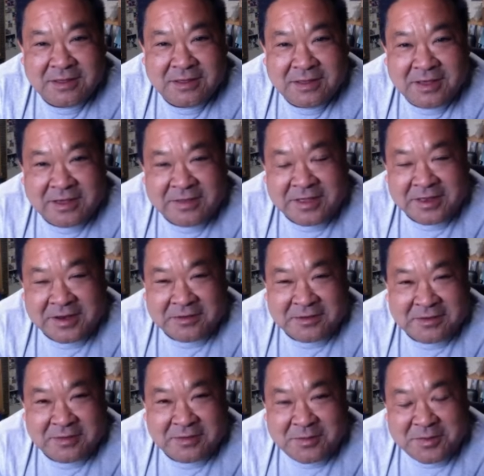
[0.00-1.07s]
then
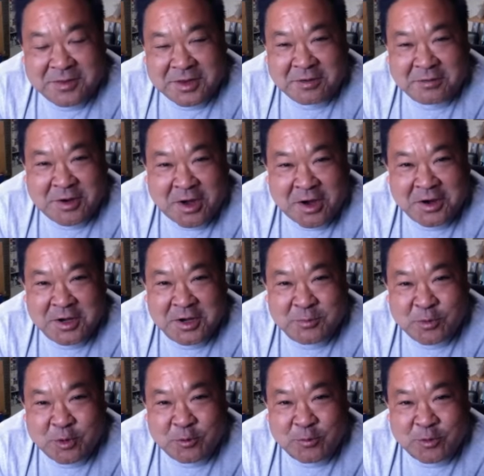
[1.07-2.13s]
talking to
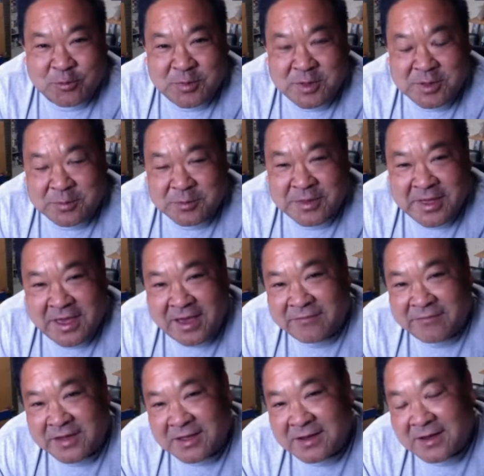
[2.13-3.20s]
more and more people, they have
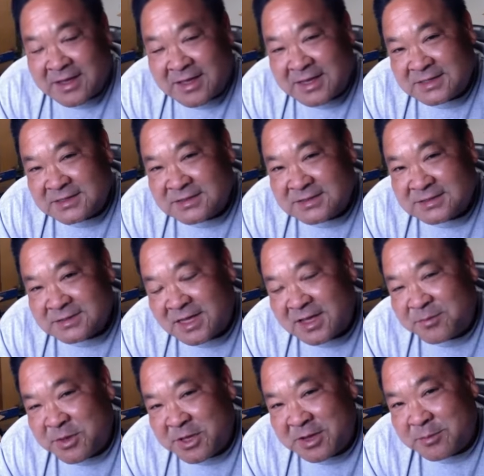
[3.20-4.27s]
that, I guess,
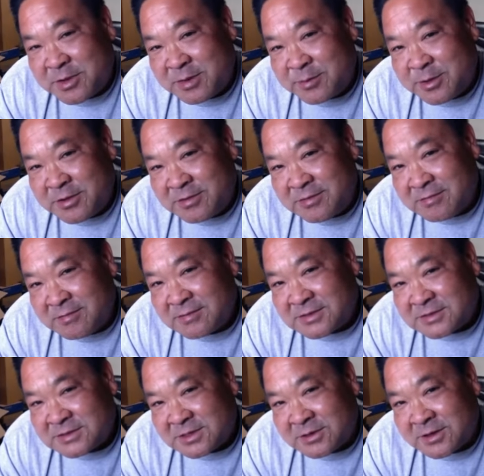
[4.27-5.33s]
like BMWs
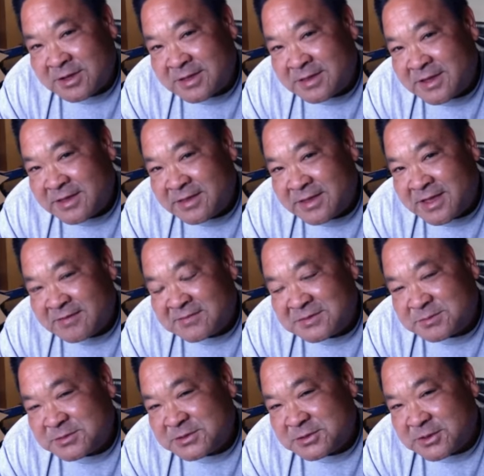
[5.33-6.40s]
are like that. They have
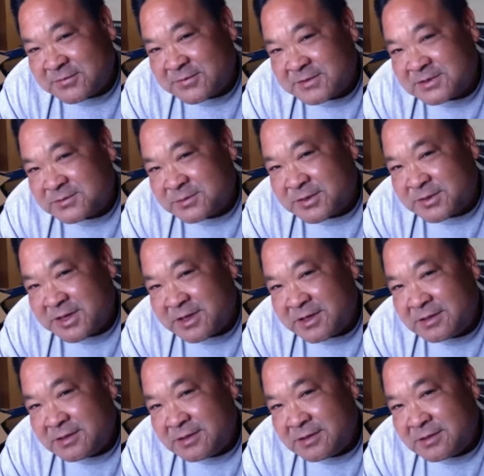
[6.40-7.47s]
some service where they
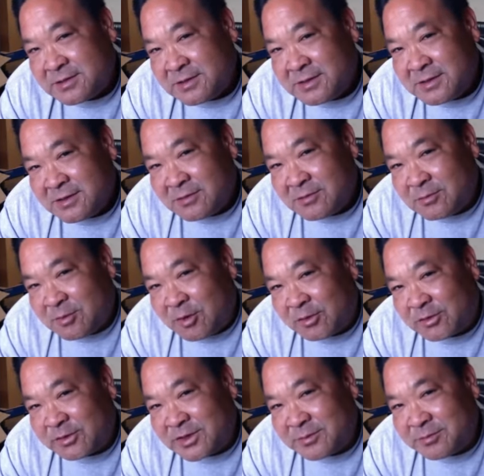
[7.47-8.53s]

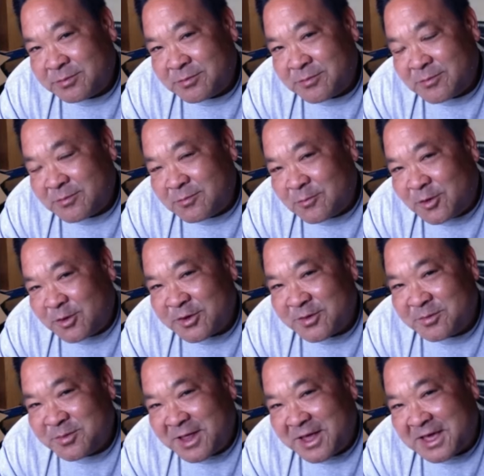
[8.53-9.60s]
walnut
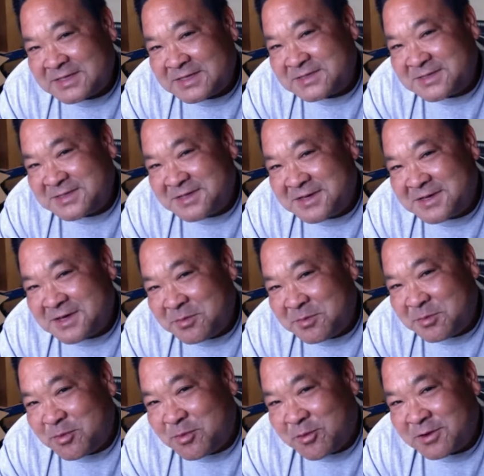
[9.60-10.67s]
blast the
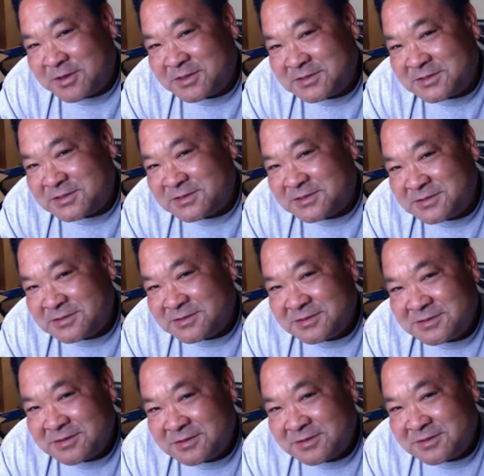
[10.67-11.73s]
ports
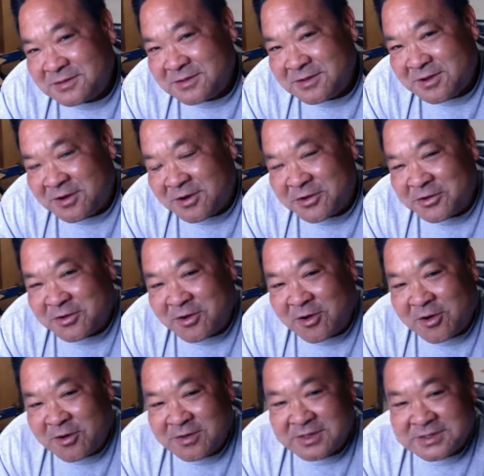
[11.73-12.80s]
on your
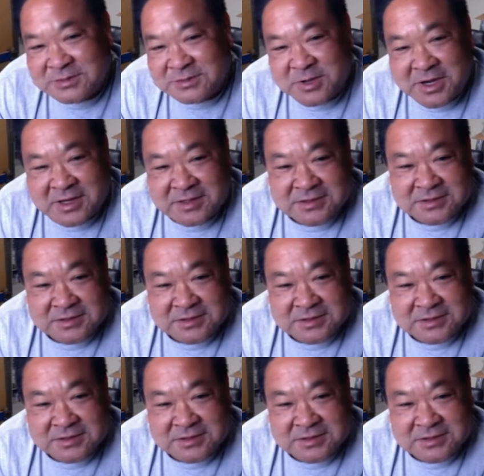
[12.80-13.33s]
car. That's some kind